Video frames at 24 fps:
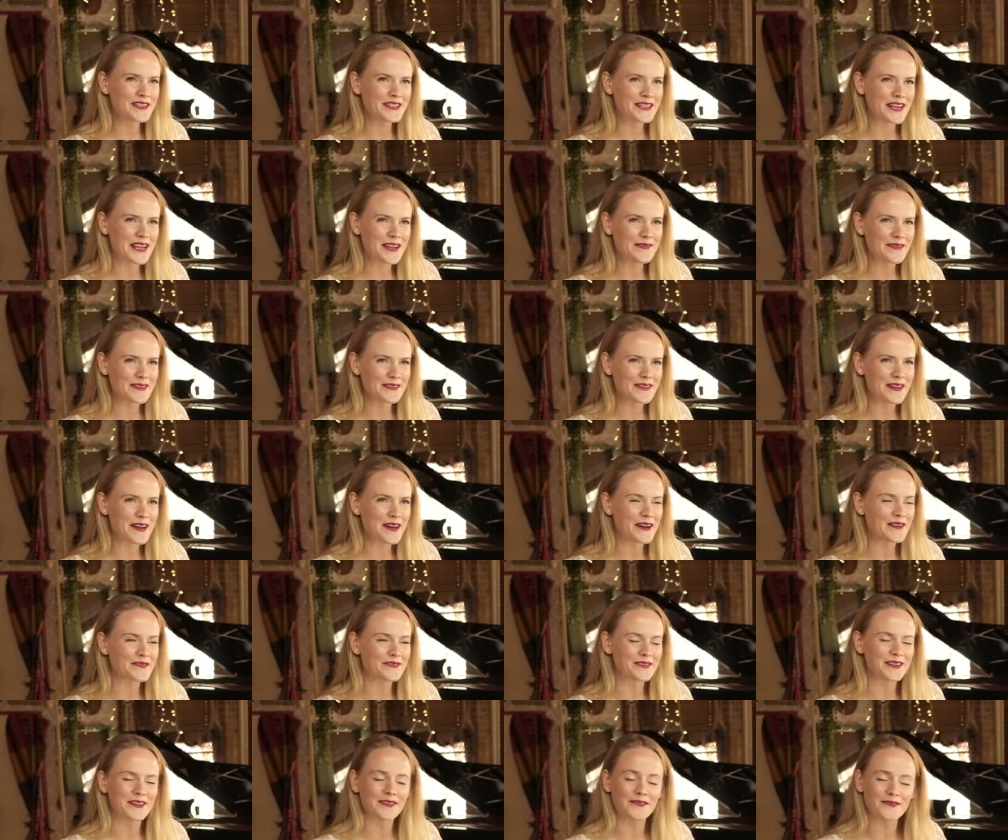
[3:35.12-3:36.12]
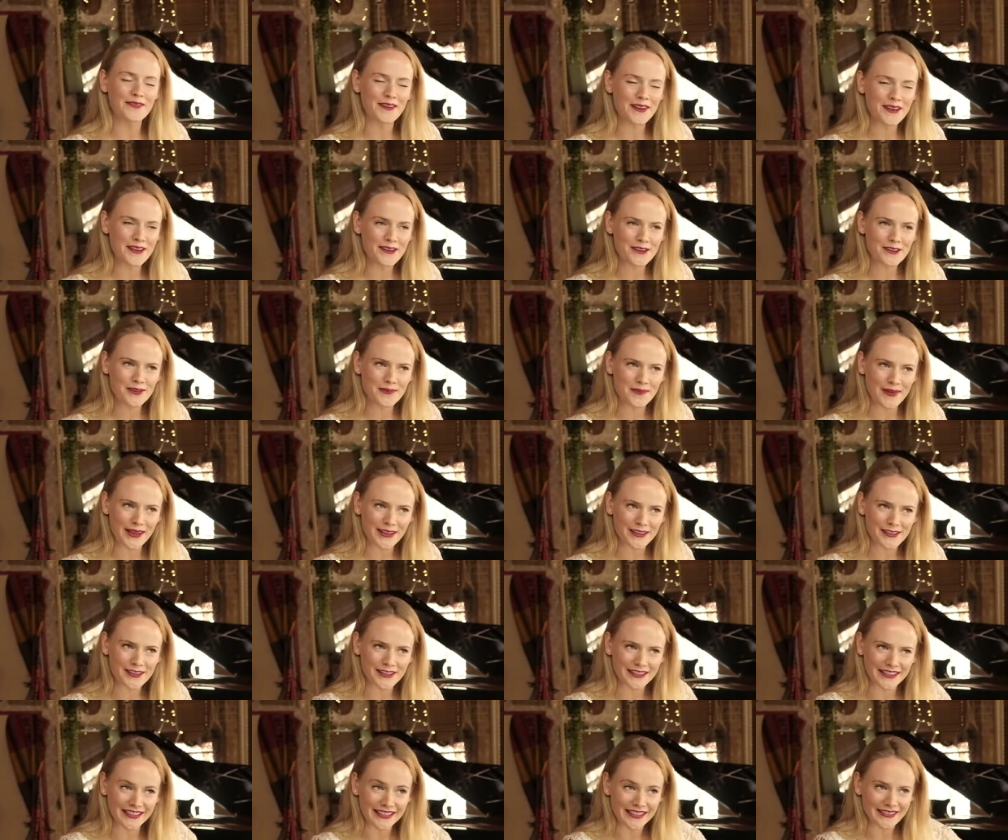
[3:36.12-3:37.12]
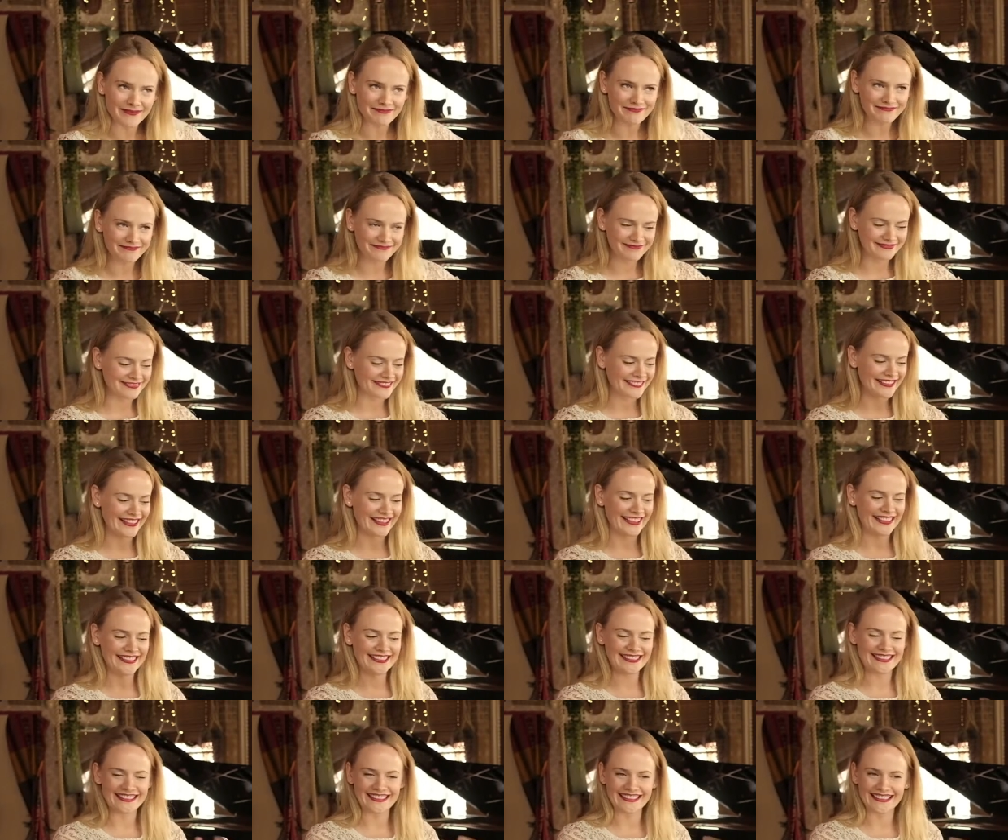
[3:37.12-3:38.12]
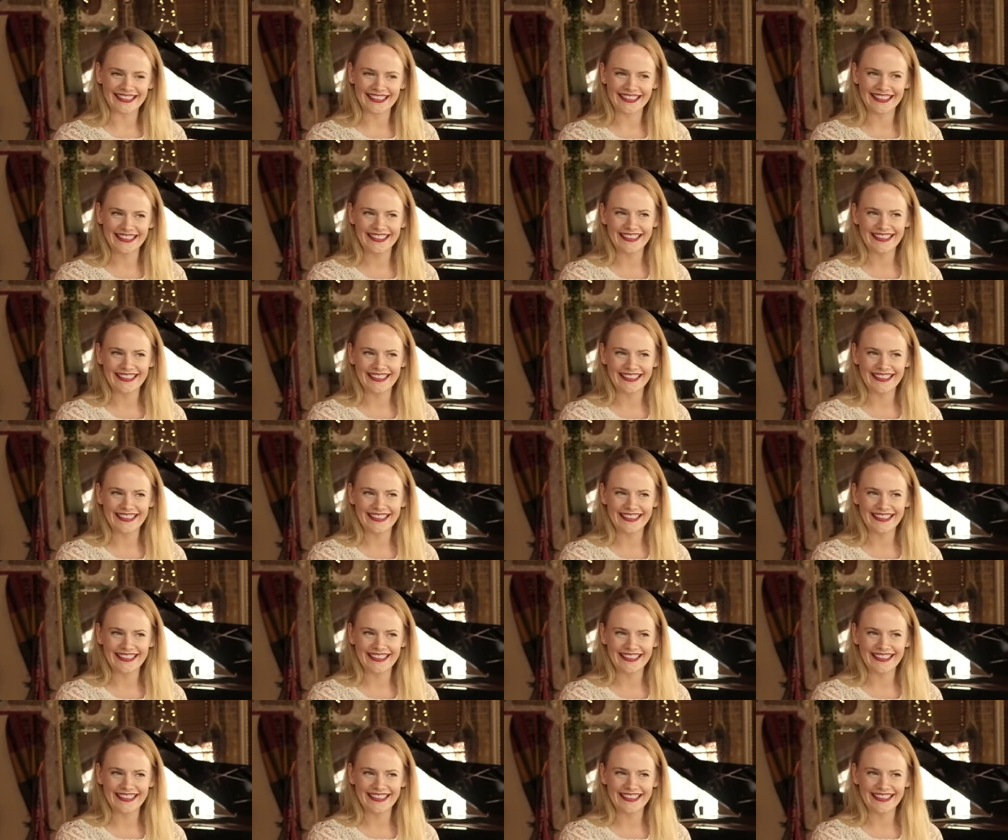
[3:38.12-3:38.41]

Shamian girlfriend. Funny you should mention it. La da da